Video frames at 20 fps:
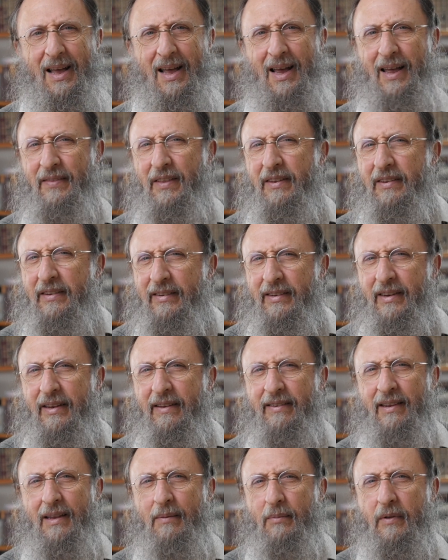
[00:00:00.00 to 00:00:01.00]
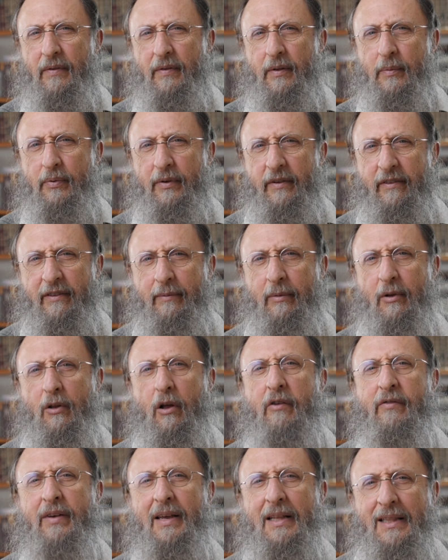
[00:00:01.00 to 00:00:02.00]
And this is an example of the principle
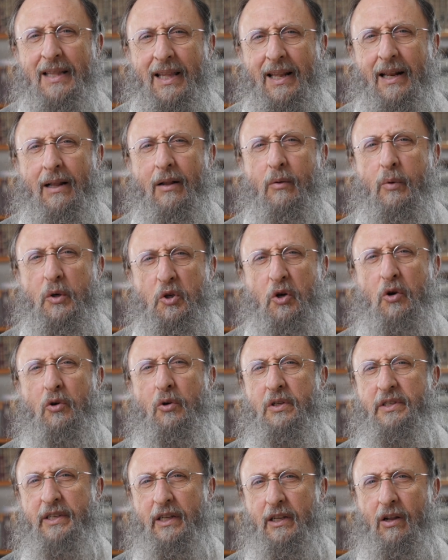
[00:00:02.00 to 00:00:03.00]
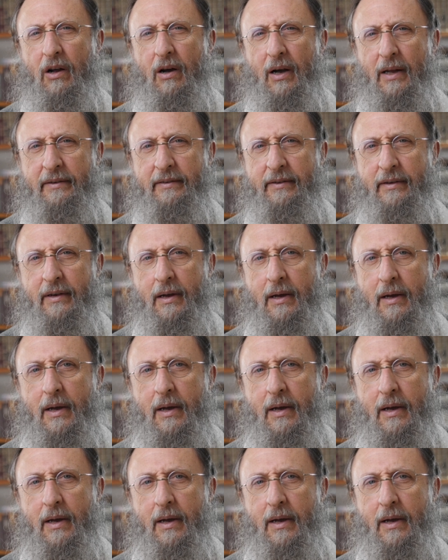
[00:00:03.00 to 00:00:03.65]
of a little which holds a lot.